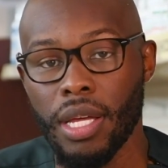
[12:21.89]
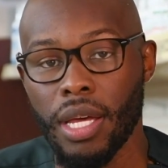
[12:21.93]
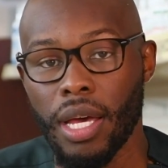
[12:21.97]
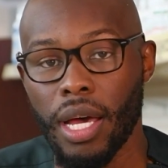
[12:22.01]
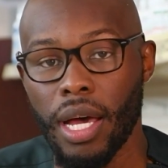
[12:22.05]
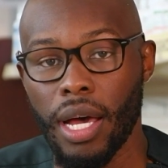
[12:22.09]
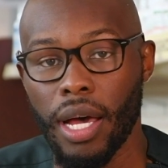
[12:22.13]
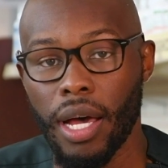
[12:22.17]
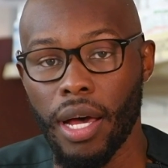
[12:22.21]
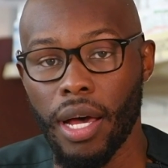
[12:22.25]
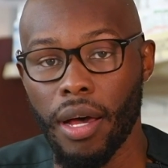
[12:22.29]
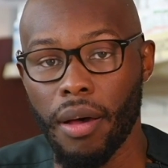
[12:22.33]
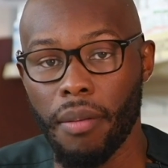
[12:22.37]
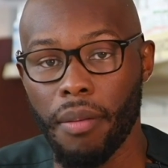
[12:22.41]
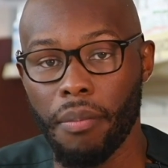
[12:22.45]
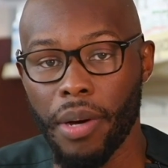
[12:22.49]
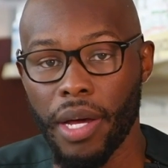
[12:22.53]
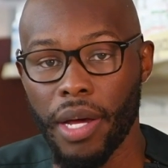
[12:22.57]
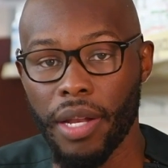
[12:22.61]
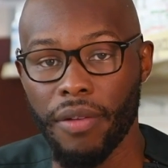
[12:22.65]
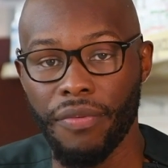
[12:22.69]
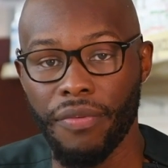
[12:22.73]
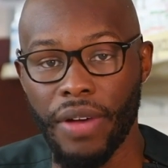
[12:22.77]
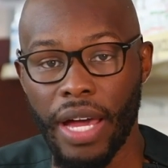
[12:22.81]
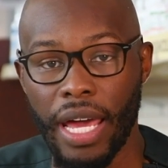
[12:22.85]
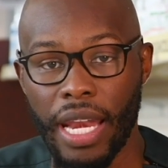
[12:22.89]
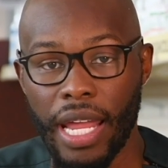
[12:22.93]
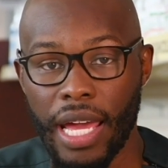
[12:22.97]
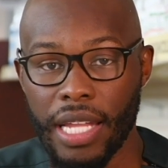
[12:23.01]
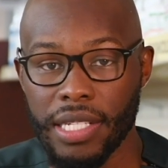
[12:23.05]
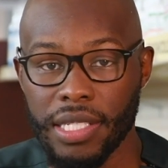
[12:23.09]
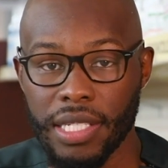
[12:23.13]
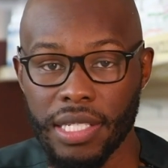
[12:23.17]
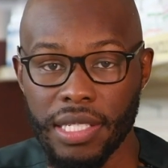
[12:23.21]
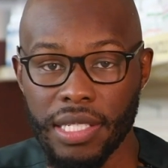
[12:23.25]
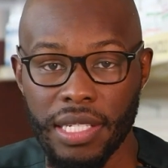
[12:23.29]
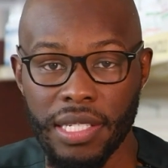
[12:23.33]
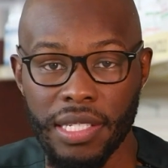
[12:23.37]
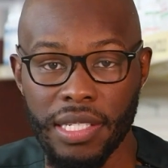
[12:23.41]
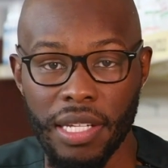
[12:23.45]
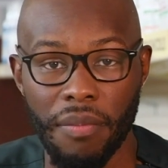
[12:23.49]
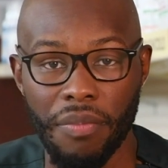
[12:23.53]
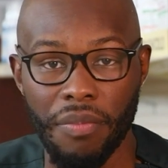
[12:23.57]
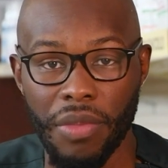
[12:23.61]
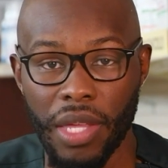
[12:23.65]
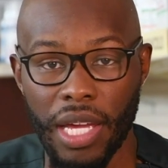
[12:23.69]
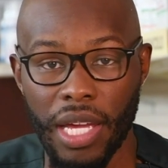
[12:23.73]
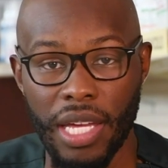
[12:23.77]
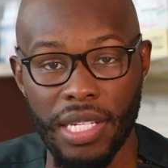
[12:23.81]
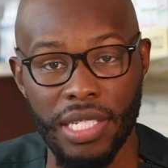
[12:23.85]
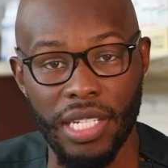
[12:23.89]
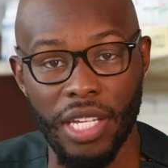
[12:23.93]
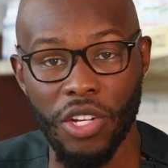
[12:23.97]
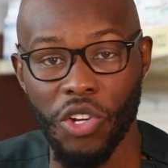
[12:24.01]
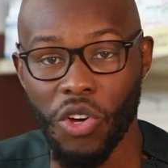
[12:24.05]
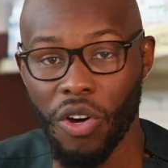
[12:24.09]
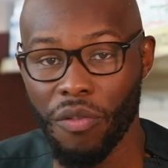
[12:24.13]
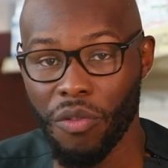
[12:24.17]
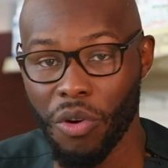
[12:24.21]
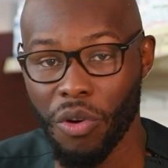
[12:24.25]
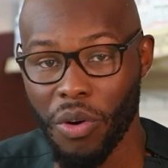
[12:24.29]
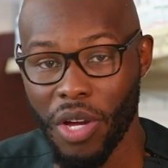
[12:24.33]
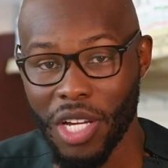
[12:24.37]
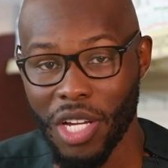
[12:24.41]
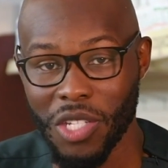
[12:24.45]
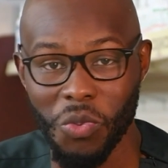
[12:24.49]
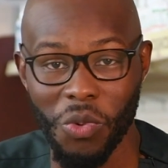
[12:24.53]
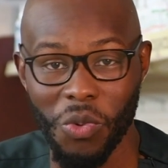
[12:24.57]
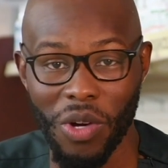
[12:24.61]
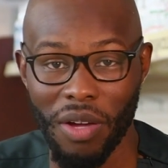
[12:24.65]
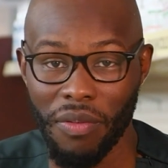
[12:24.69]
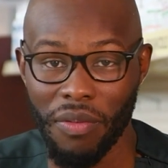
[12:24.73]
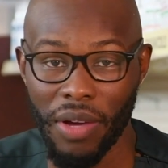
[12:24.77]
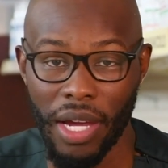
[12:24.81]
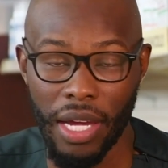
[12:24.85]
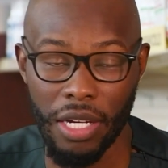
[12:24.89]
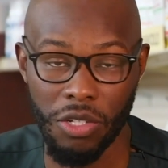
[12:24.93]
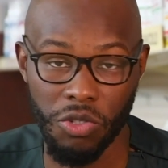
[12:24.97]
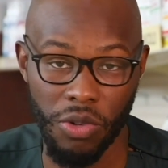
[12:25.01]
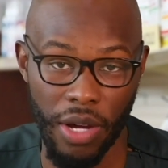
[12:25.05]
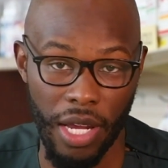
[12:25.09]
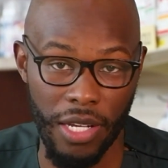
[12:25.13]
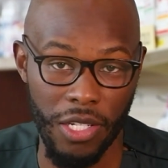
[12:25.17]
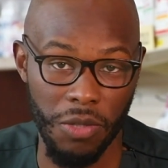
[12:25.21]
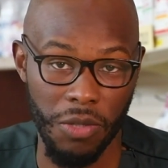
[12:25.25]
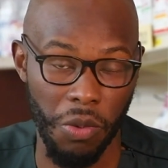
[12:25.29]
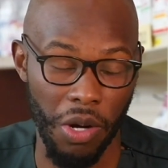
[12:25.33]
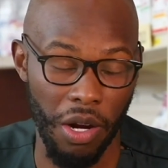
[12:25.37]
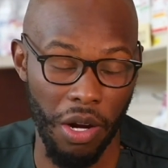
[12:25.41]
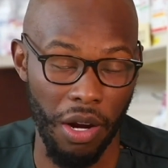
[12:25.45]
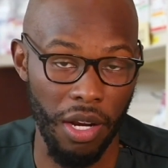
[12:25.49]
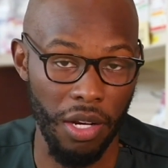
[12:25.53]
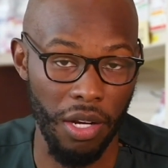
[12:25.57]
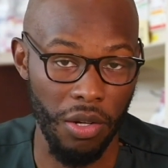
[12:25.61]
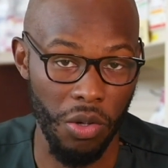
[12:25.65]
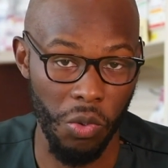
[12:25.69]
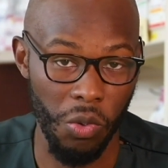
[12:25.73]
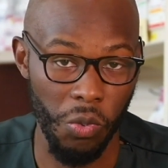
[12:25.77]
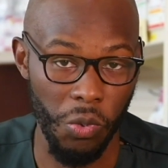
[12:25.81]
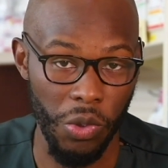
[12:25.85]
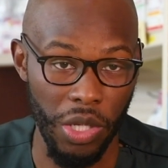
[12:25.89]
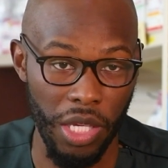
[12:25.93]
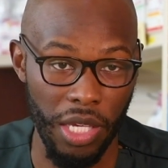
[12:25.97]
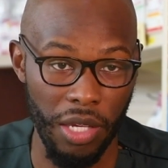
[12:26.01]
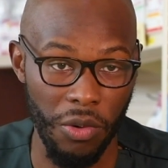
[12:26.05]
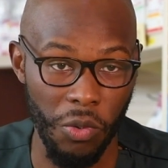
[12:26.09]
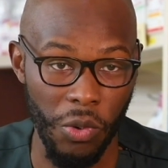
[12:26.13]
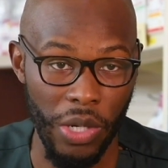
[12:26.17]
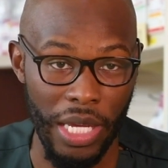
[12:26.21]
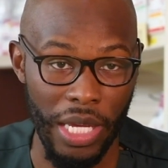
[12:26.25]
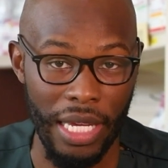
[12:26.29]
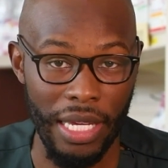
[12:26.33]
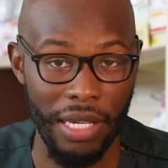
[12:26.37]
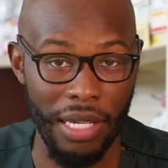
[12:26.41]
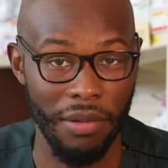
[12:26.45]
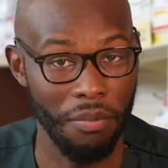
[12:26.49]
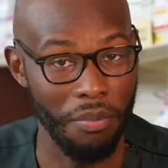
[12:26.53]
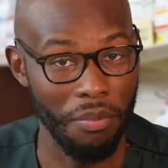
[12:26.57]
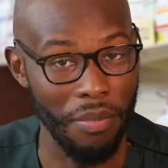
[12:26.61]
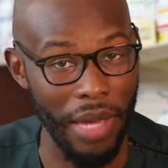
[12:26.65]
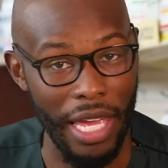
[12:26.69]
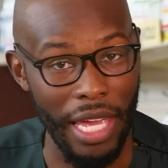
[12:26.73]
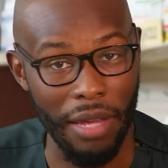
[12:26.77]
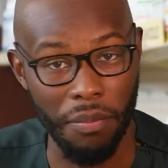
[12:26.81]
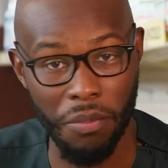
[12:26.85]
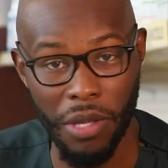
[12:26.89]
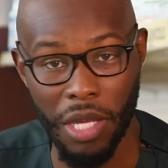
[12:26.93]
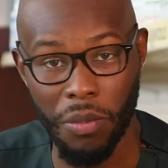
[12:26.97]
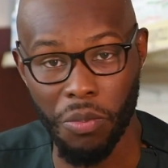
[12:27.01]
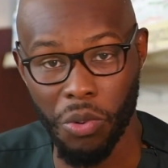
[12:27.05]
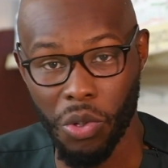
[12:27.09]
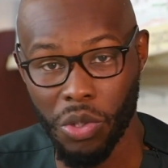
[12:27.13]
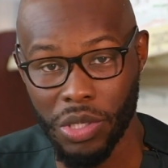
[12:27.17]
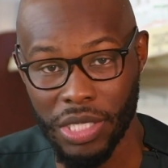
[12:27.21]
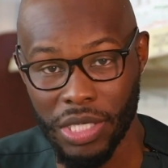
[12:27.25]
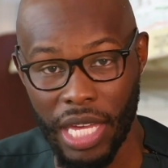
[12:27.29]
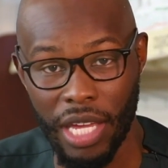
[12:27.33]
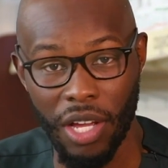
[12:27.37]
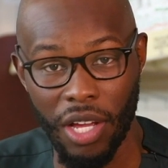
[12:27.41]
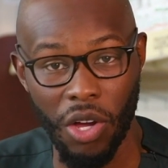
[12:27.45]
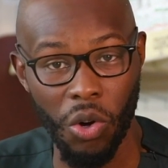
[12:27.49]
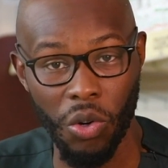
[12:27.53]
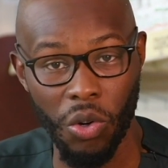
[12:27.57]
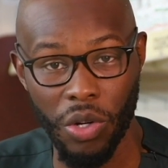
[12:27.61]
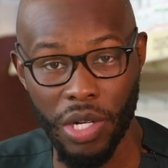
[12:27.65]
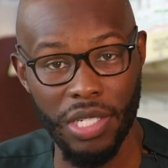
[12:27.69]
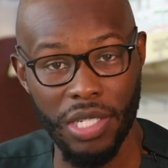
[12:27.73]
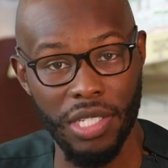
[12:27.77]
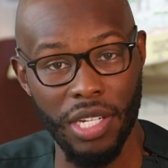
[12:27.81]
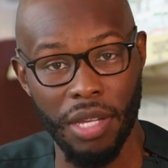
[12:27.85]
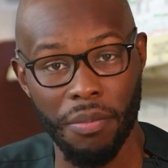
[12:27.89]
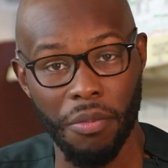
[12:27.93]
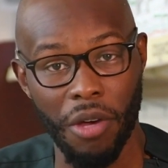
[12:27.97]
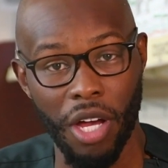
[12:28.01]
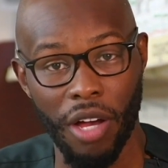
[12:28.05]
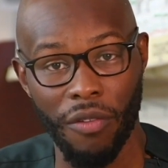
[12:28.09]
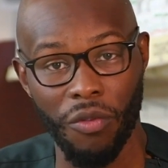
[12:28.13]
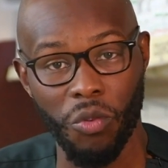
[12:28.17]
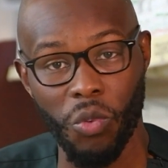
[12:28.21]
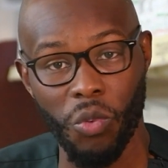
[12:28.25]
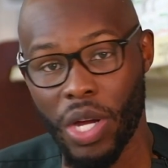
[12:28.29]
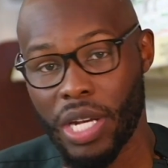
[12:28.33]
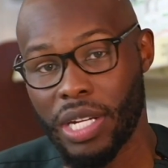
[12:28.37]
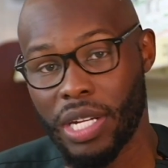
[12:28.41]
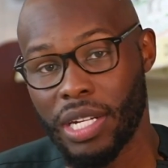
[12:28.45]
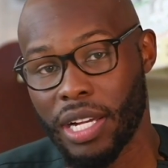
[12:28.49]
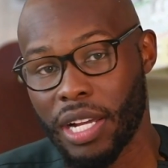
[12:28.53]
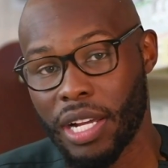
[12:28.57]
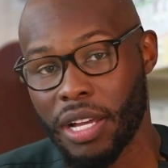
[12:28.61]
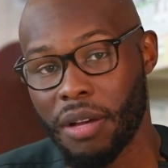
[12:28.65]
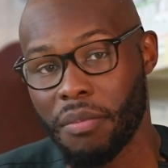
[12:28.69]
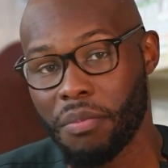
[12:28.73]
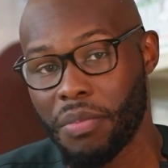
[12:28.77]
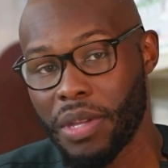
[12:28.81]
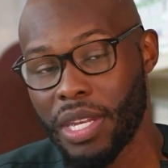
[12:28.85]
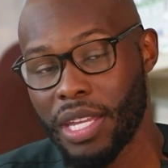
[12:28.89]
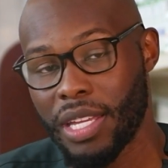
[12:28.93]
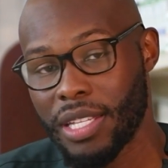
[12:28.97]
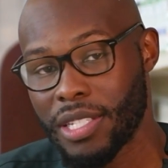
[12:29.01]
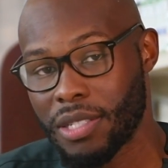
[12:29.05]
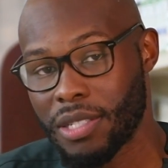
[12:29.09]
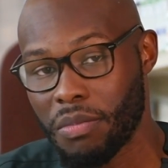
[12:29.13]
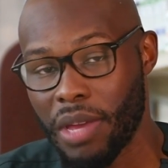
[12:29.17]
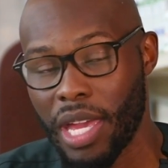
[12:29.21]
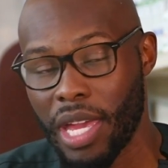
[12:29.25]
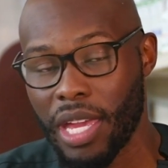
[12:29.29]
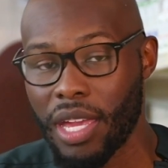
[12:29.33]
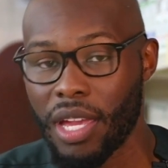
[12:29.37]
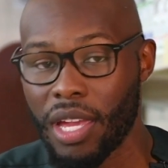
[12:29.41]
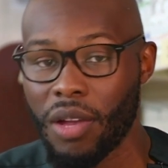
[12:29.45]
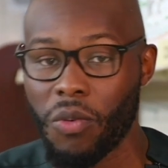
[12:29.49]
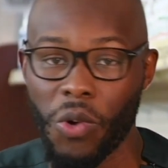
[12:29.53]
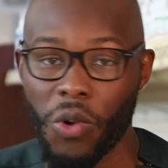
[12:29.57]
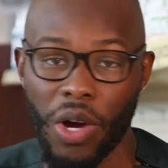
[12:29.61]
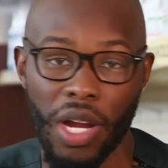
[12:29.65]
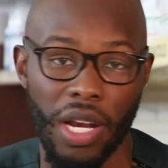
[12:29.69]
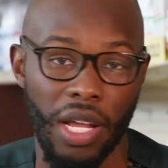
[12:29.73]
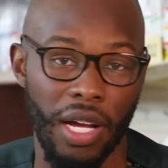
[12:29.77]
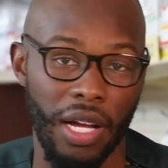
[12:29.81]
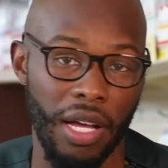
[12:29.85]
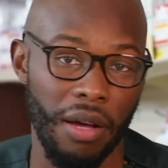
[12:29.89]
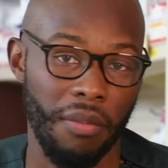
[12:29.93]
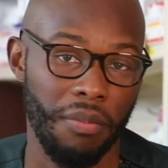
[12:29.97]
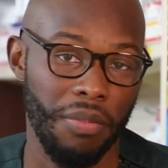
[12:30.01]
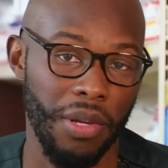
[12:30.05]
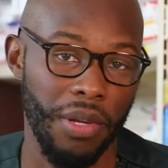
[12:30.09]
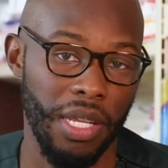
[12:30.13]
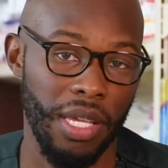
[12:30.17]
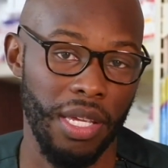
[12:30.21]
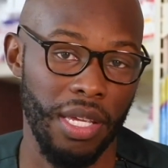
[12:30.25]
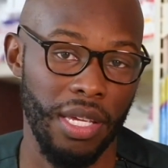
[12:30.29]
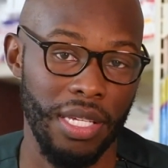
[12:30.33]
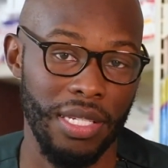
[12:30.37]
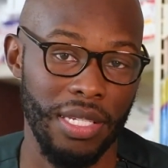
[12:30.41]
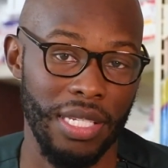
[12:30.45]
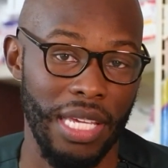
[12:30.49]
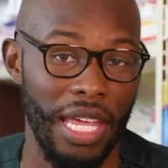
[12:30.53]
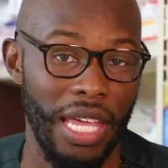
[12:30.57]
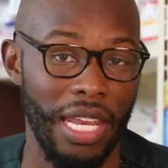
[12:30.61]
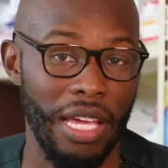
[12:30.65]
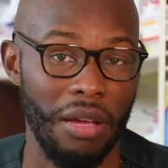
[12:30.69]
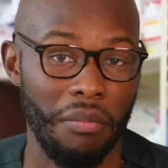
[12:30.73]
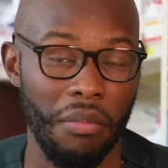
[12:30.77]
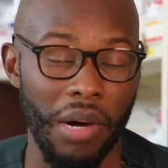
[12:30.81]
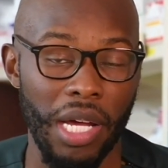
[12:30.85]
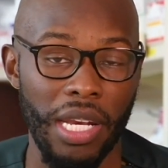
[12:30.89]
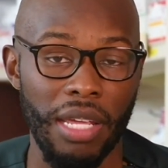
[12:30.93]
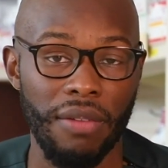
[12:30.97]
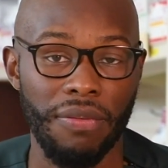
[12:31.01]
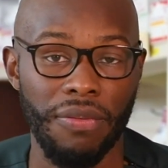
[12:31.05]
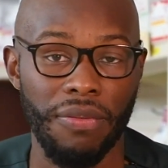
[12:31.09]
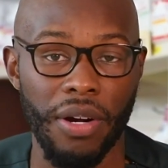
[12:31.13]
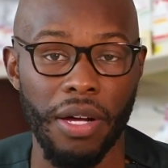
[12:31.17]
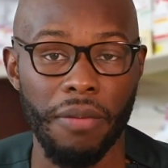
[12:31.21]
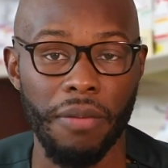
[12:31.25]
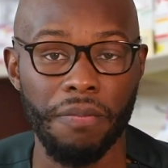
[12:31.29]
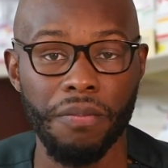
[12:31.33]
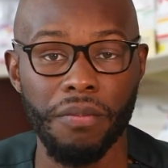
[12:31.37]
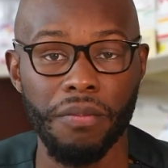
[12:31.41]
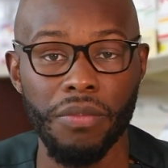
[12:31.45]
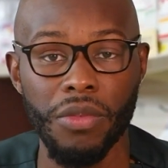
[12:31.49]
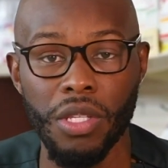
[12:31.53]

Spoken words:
But finances is something, as Innovarx, we're very transparent. We make people take ownership of what the company is making, where the company is getting money from.